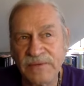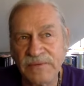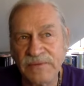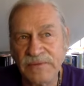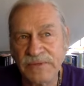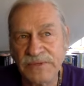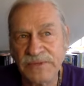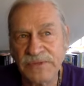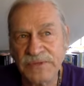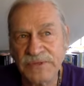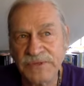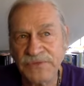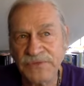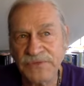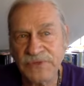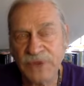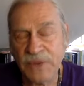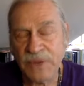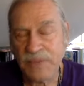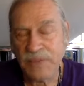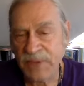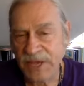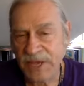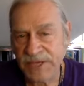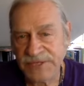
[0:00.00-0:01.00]
this is
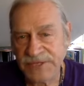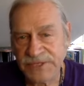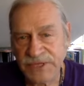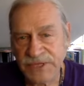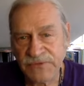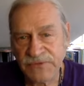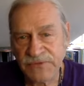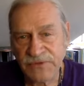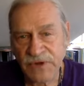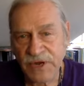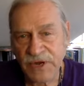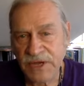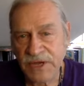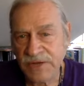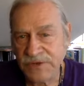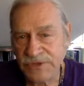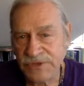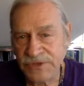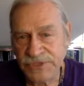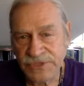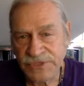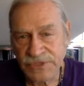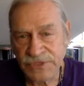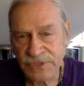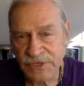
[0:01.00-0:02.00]
very basic, very
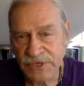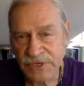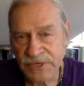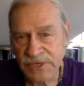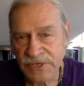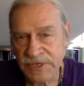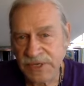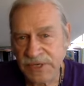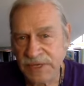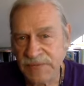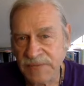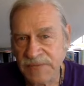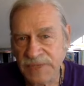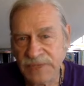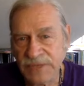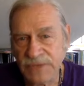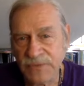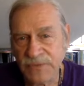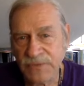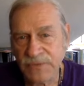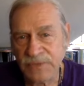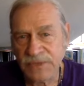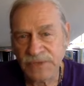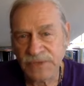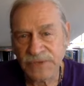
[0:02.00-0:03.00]
understood. I
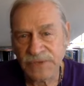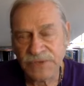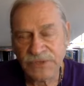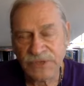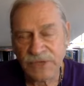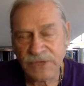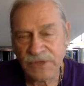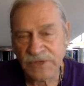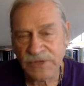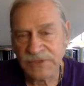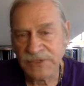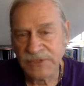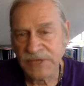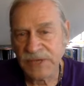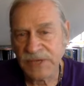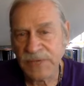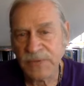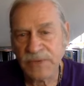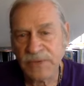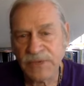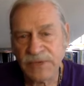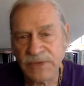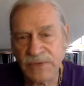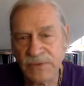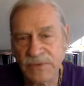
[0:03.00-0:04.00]
mean, we use it all the time.
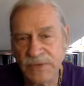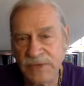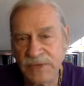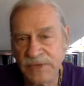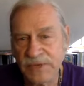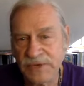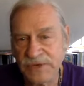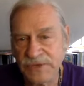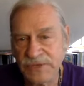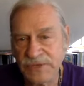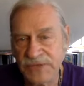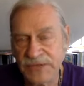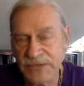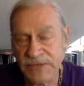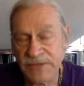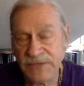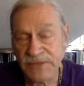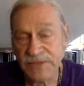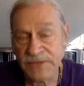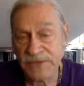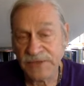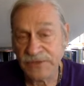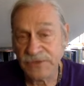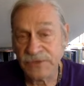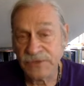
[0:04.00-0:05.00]
We understand
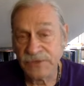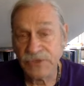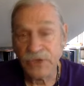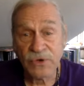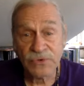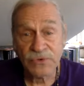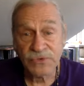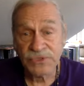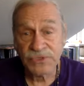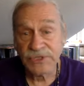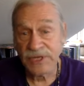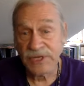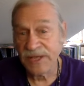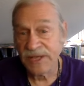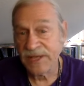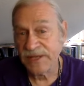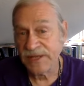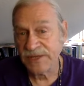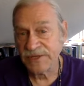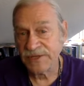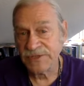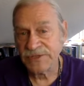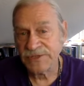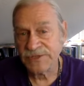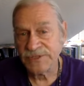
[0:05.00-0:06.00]
that there's no
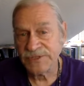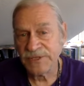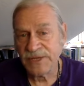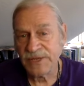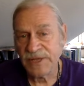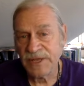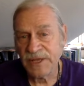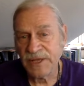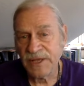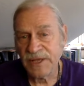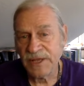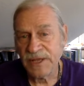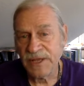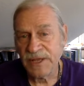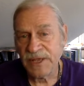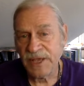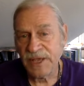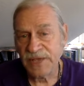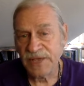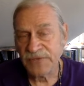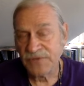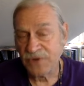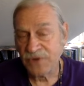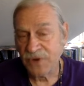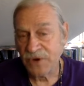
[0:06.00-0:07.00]
change
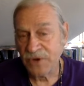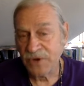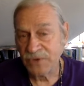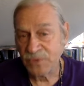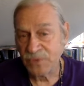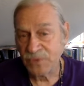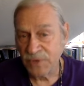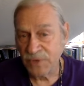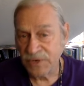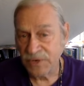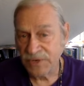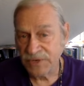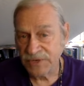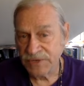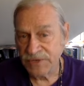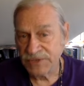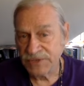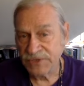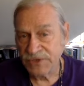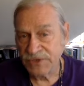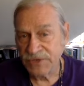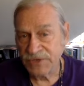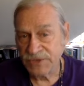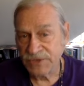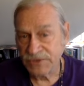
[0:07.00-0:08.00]
as far as we're
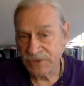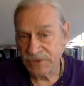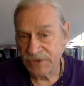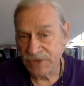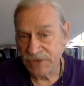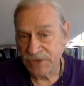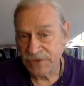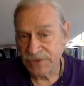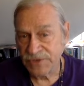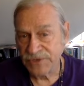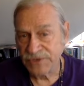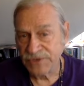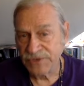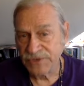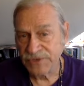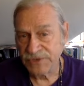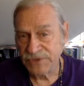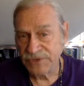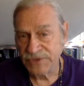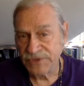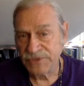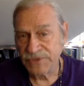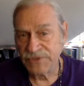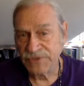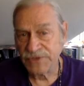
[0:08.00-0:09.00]
concerned, astrologers are
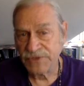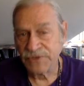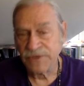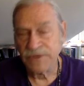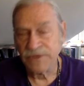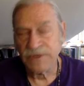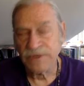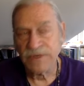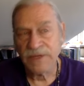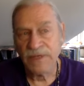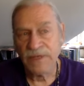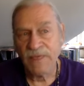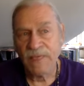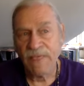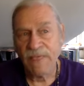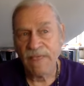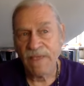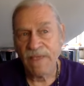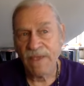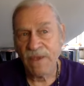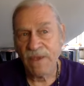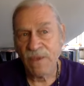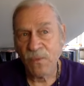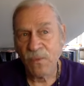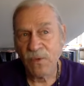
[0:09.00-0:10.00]
concerned,
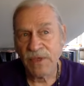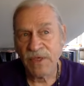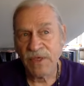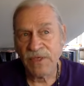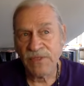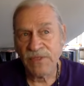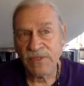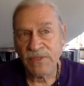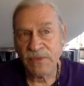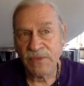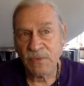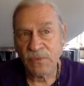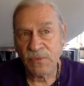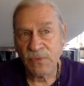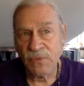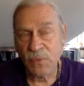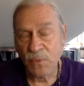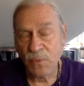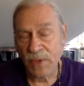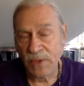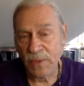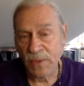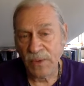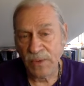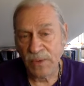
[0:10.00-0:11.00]
with the
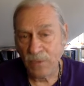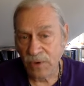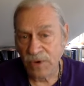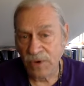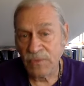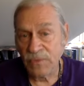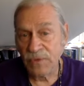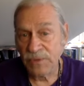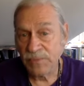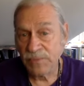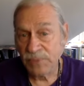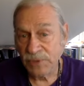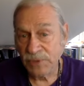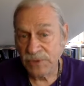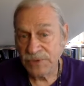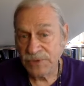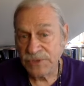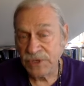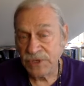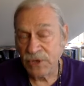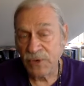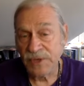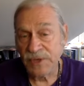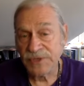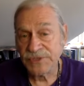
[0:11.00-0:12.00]
way we work with
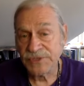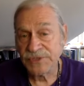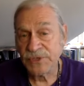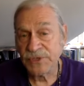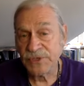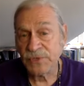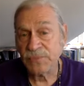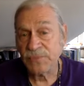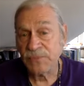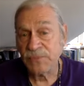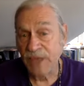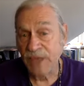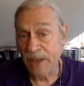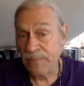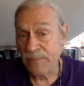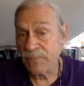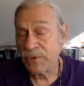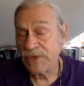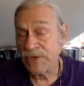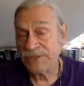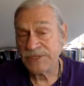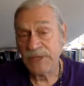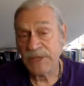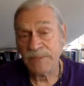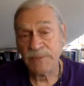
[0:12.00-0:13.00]
Pluto. And so that
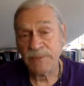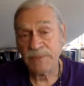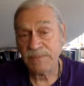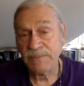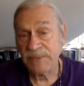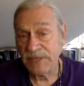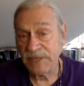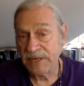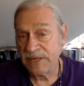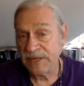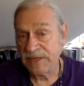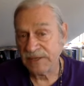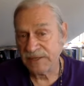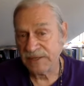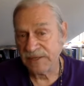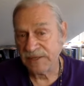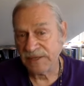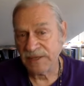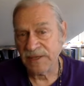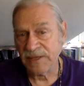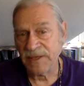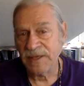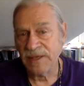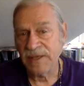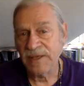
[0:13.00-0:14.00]
brings up
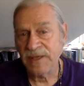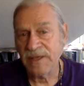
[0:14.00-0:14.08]
immediately,